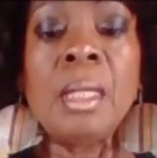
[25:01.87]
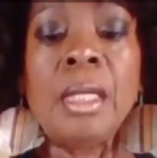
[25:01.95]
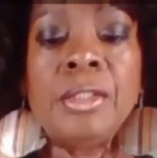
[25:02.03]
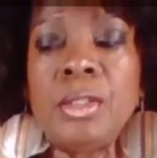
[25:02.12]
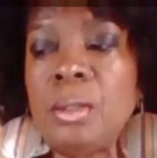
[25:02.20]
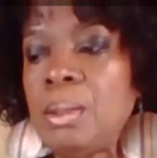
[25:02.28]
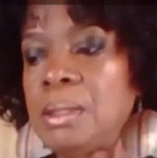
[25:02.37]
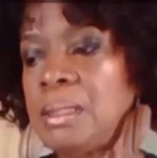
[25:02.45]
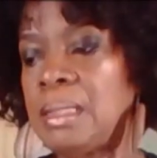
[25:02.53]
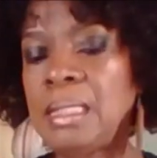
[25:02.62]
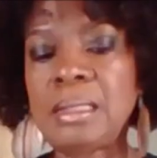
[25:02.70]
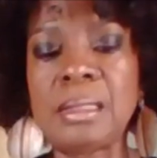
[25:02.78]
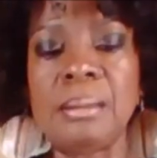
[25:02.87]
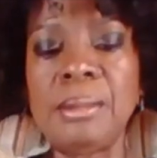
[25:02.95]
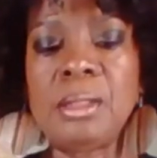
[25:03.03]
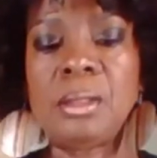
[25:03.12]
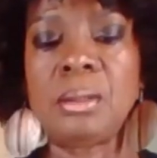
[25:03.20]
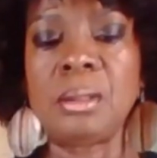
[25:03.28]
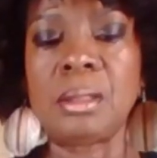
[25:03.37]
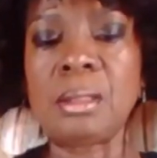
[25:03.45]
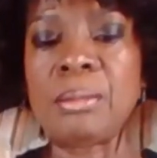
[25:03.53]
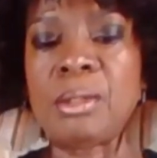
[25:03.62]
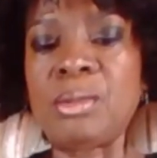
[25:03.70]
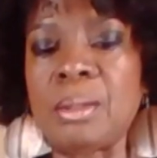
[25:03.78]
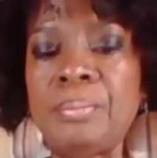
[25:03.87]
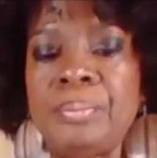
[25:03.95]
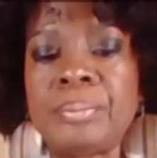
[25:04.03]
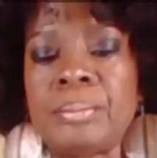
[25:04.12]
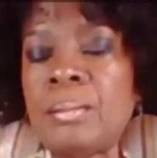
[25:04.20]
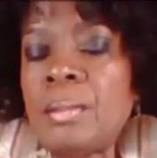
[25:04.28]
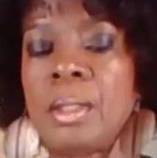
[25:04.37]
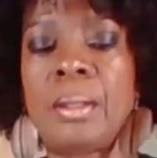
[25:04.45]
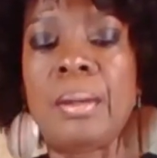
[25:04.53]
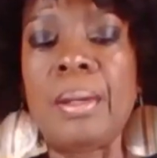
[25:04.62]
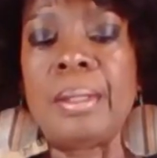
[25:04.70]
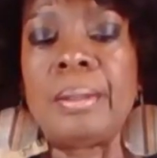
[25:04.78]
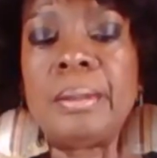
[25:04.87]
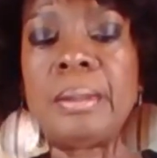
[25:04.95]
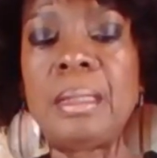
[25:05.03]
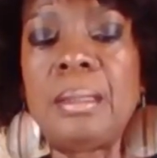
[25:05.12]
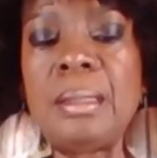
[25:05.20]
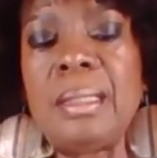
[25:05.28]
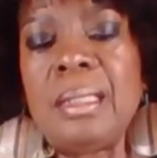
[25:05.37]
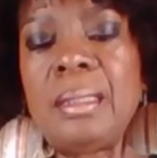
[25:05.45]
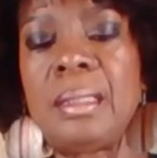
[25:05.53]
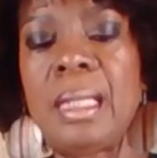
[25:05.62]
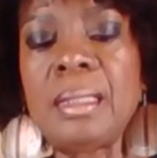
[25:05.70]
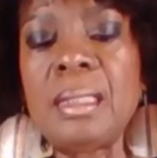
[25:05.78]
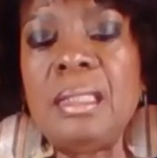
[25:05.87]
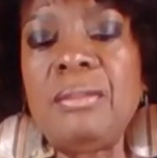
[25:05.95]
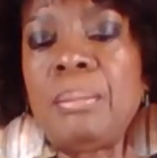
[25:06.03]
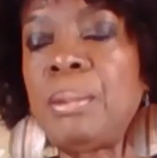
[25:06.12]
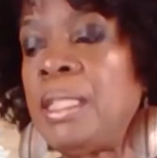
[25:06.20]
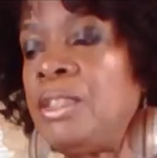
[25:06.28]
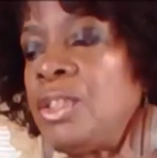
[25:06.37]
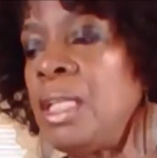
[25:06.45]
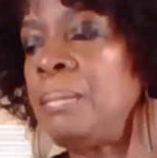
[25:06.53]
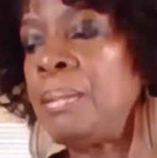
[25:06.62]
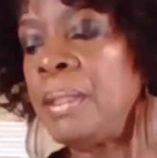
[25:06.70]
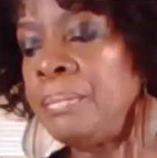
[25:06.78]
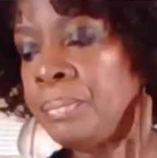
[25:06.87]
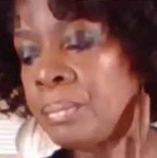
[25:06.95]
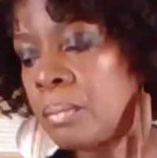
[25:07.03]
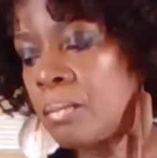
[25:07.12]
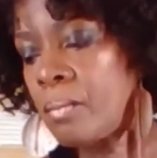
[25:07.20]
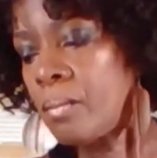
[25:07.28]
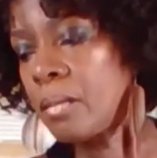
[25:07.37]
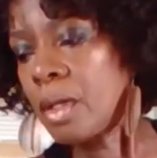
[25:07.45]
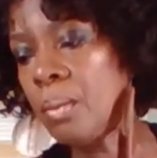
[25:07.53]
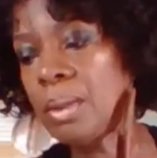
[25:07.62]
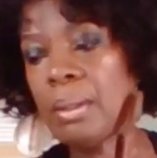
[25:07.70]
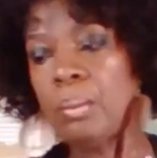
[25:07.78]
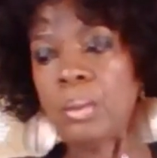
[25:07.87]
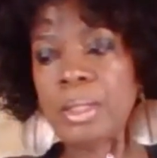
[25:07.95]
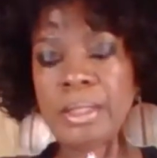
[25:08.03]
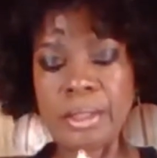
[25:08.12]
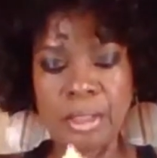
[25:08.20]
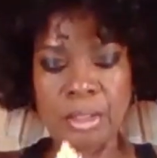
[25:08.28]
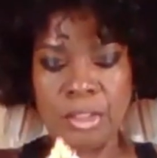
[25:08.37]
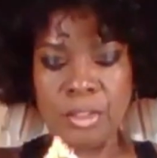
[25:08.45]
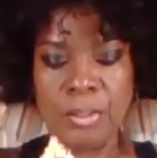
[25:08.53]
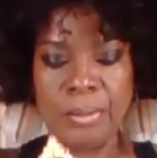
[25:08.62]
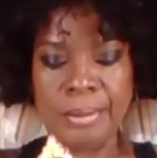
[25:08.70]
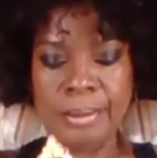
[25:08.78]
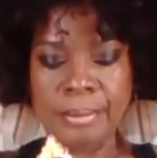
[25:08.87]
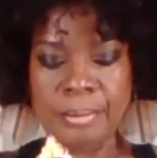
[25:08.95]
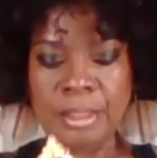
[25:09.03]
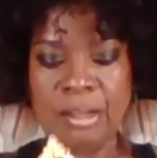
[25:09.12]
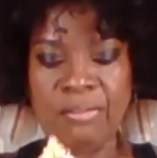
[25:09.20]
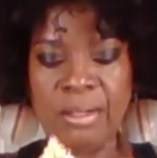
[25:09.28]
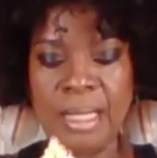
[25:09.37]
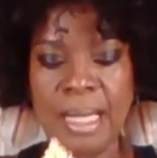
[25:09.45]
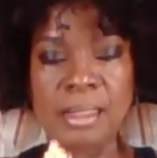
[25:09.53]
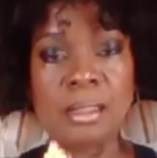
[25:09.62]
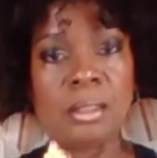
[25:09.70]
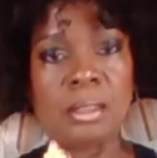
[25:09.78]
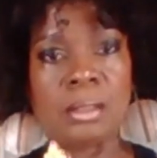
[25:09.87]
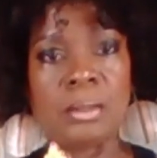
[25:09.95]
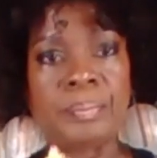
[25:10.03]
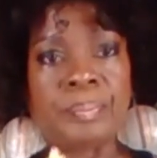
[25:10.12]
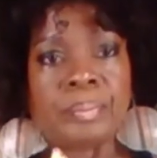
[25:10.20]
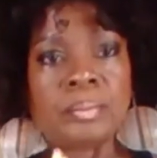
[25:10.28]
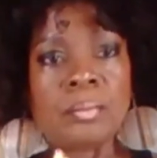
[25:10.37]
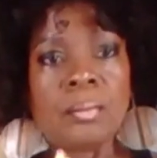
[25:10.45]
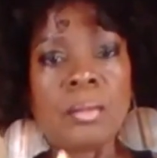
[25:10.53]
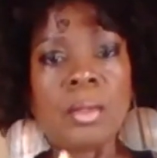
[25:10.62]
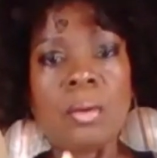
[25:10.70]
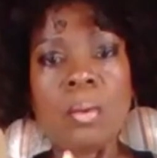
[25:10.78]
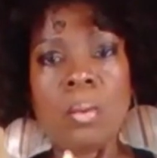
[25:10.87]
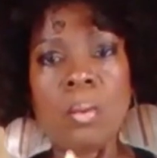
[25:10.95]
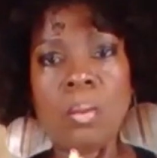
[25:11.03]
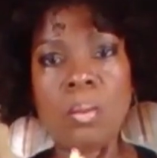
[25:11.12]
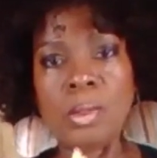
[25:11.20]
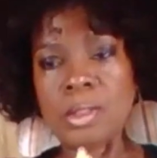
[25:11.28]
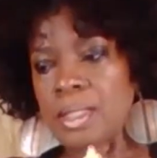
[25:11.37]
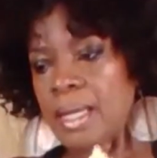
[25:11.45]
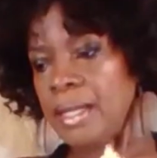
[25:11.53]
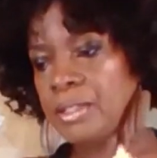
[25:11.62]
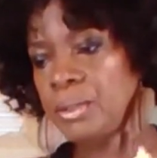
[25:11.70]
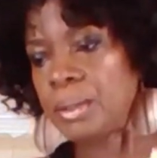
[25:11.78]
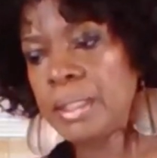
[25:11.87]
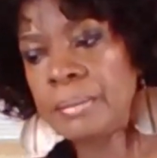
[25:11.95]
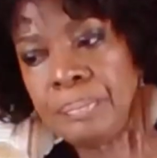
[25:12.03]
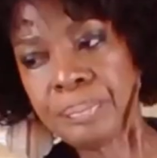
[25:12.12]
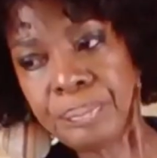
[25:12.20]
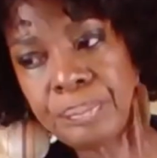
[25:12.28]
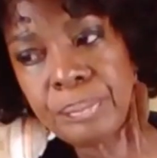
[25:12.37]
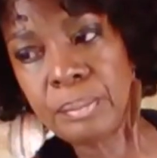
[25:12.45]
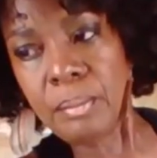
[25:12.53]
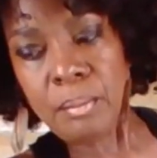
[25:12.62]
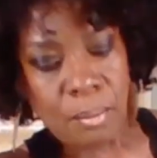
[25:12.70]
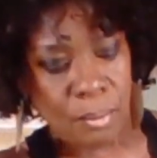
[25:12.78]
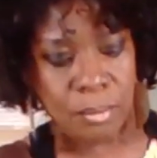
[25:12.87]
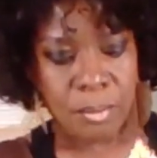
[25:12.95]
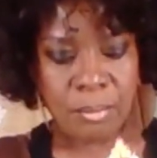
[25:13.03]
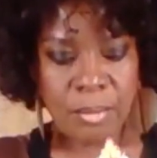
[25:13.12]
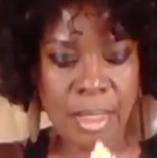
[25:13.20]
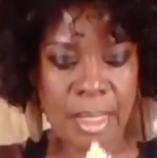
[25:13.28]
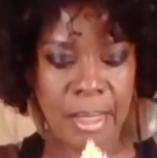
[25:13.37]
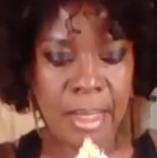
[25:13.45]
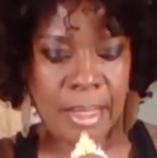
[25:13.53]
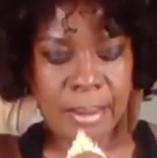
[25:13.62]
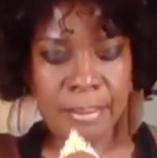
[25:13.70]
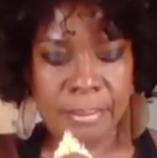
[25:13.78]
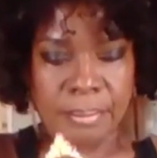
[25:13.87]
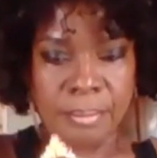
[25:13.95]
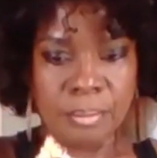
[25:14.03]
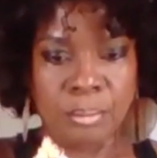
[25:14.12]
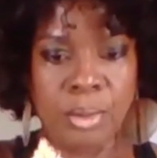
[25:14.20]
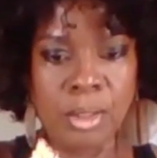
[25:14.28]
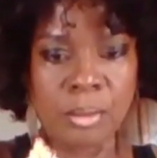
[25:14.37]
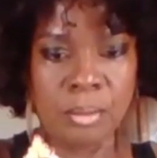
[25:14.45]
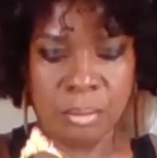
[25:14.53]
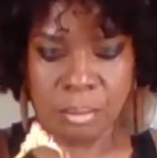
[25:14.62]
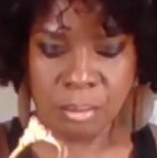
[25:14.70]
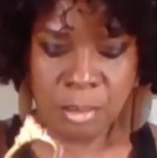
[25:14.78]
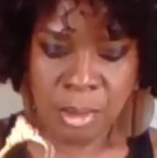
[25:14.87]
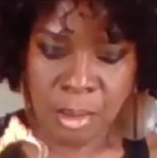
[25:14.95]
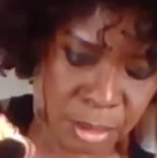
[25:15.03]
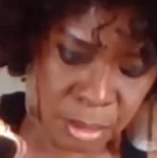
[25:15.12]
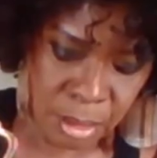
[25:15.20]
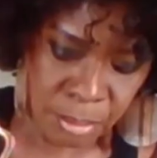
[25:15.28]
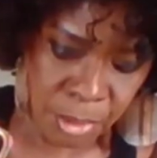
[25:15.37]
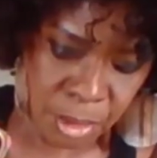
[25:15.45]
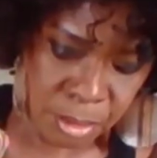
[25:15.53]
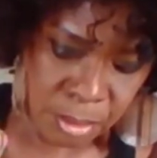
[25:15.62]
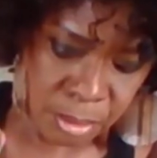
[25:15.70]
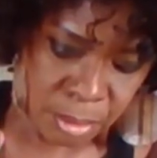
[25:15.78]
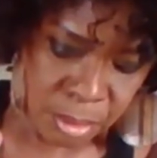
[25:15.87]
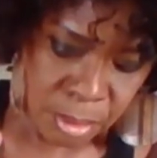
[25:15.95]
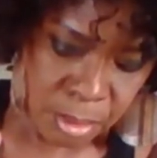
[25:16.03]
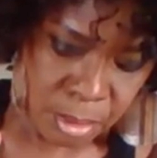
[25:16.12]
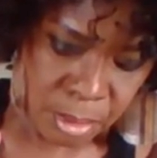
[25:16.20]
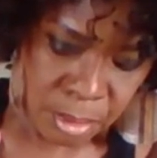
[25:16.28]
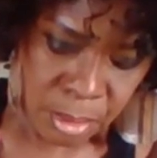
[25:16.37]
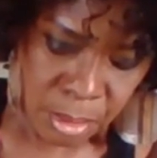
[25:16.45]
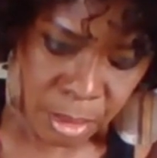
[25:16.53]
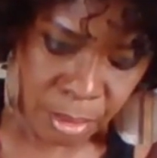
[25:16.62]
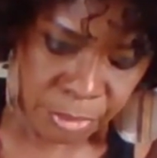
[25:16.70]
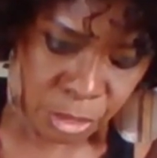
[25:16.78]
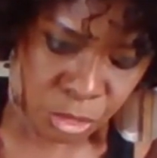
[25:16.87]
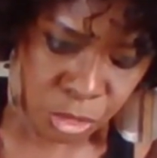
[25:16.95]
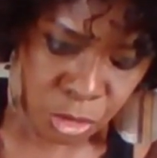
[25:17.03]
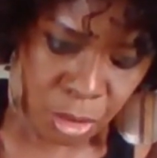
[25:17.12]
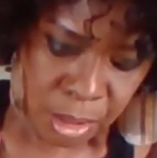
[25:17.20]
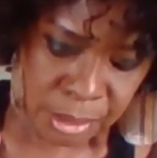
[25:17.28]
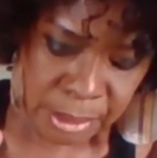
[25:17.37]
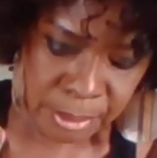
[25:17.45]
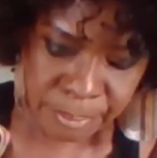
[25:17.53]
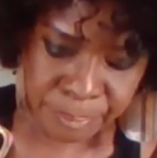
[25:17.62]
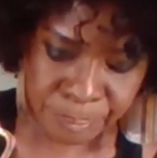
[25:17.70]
And you know what's nice? Let me do something. I can leave it plain Jane, but what I wanted to do, and I forgot to do, was actually put some of the chocolate